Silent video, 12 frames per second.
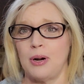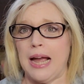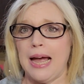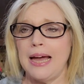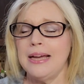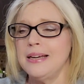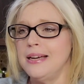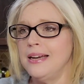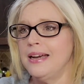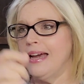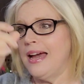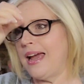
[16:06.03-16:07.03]
Poor guy.
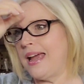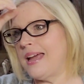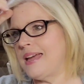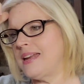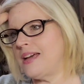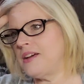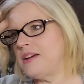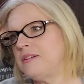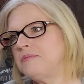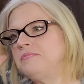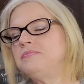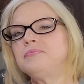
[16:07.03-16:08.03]
And
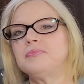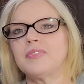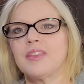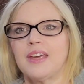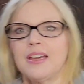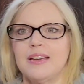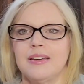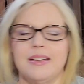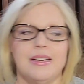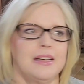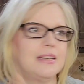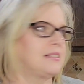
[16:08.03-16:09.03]
um,
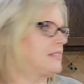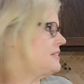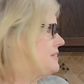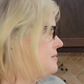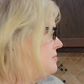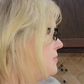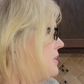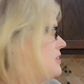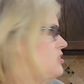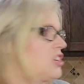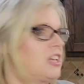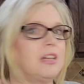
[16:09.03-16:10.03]
it's
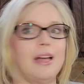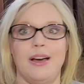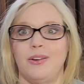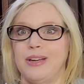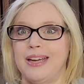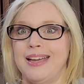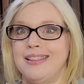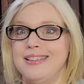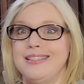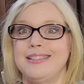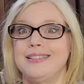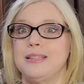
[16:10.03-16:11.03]
cloudy,
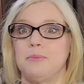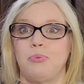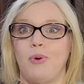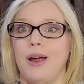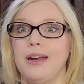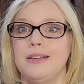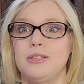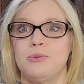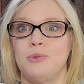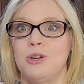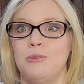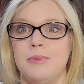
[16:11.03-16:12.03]
and this is the
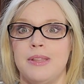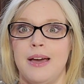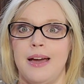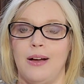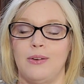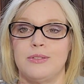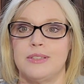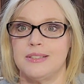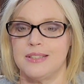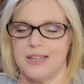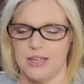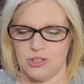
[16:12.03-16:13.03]
brightest room in the house
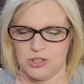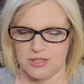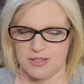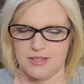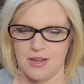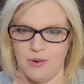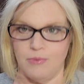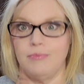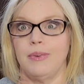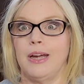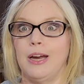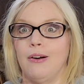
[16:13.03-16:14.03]
is the kitchen. So
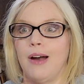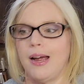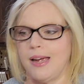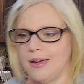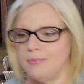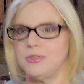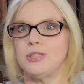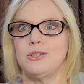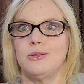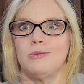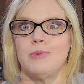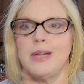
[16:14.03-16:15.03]
here I am to
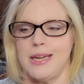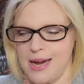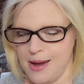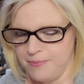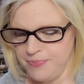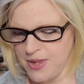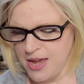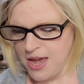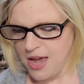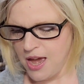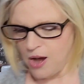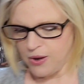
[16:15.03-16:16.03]
do the recap.
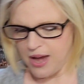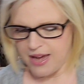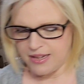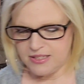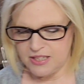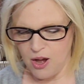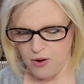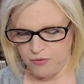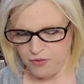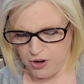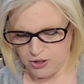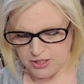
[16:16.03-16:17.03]
Okay, so
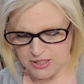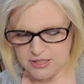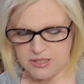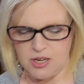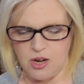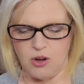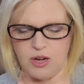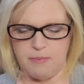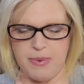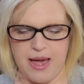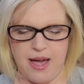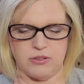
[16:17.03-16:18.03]
first let's talk
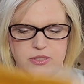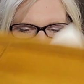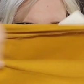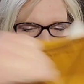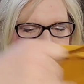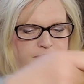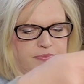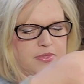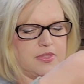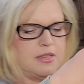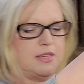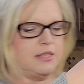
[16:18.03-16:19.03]
about
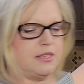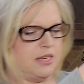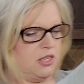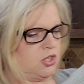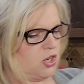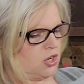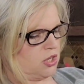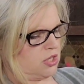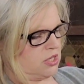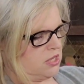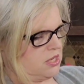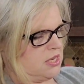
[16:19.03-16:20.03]
this
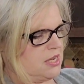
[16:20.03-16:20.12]
t-shirt.